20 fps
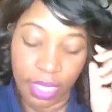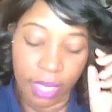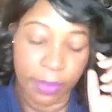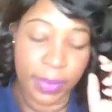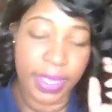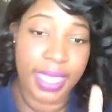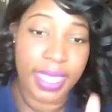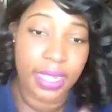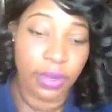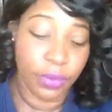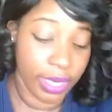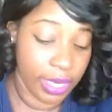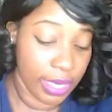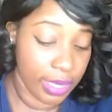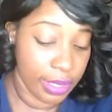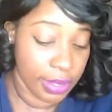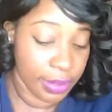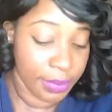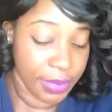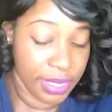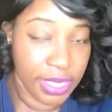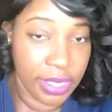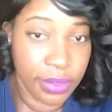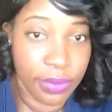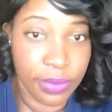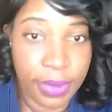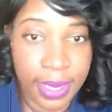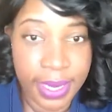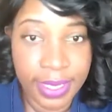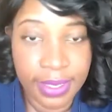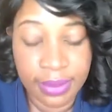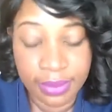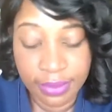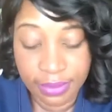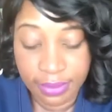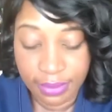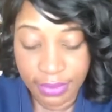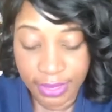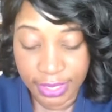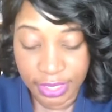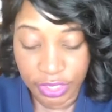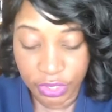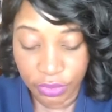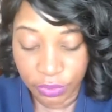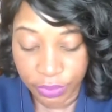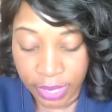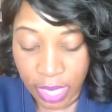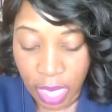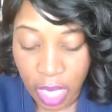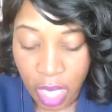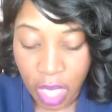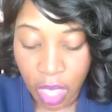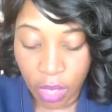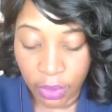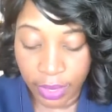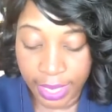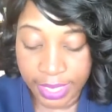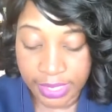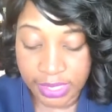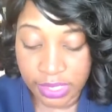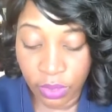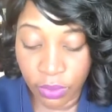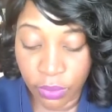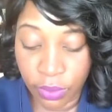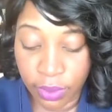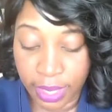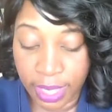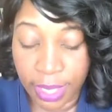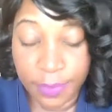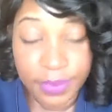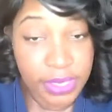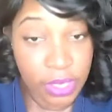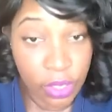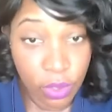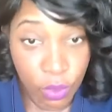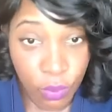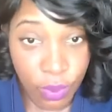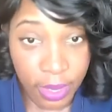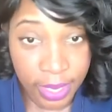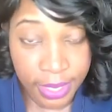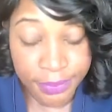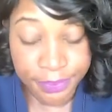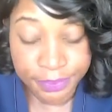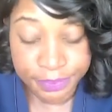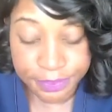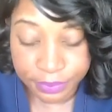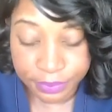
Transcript: But anyway, let me get right into it. Okay, so episode 1